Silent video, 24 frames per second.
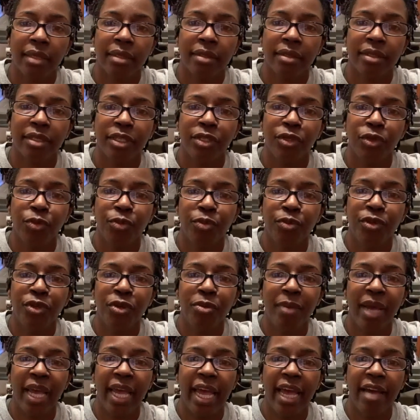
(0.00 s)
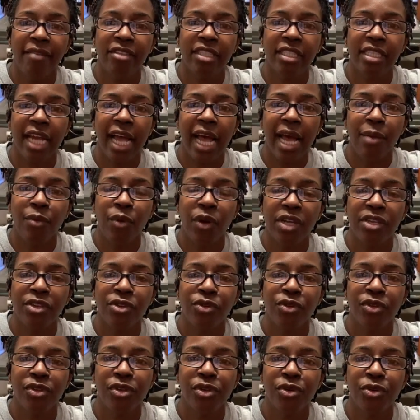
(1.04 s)
You you may have a job where you
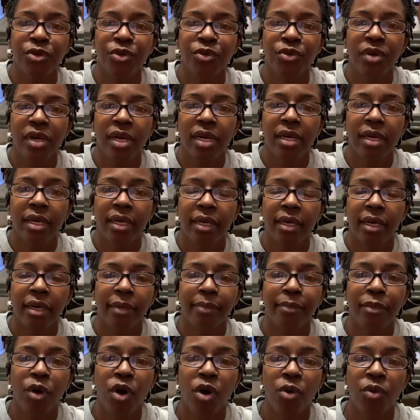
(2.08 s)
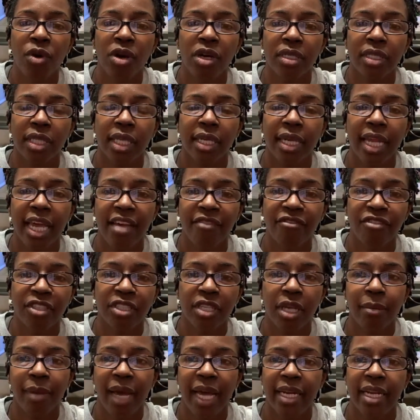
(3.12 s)
do more work than that for
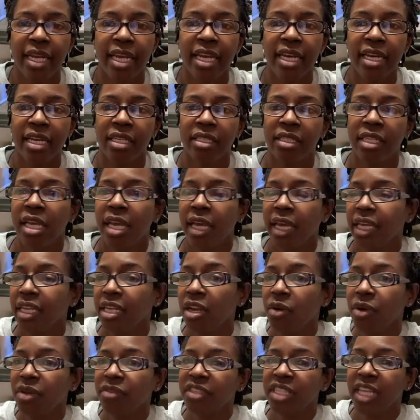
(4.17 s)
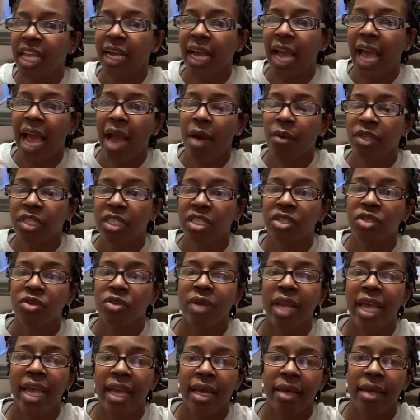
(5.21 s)
somebody else. It don't even take an hour to do
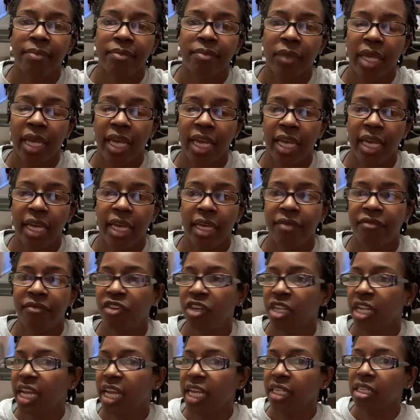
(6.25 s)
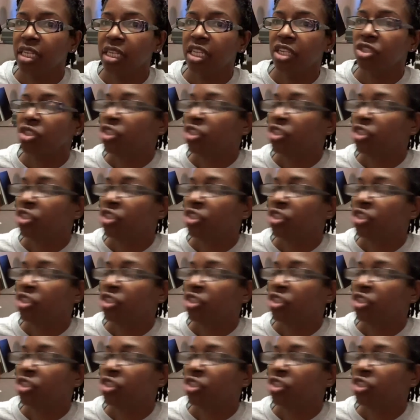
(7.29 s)
that. And for that little